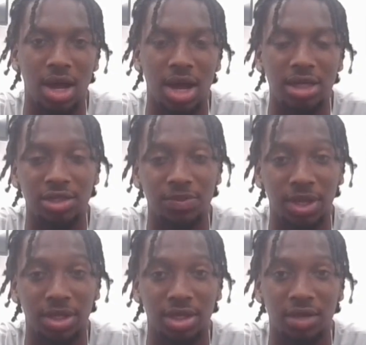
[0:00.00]
I just
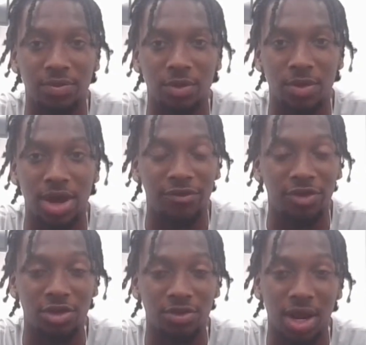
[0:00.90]
picked up on my
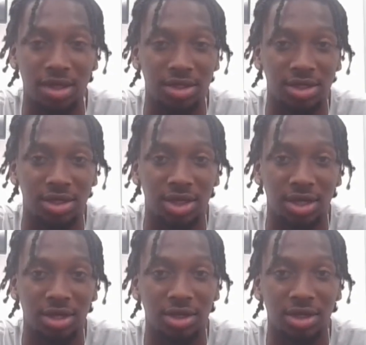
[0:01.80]
first practice here.
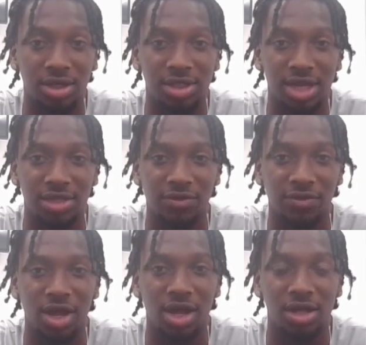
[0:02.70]
Like, oh yeah, these guys can
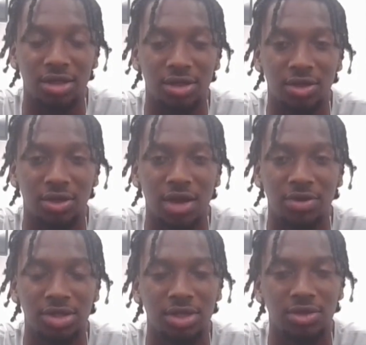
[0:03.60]
fly. So I
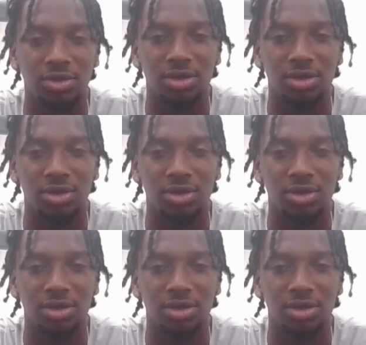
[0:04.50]
would say those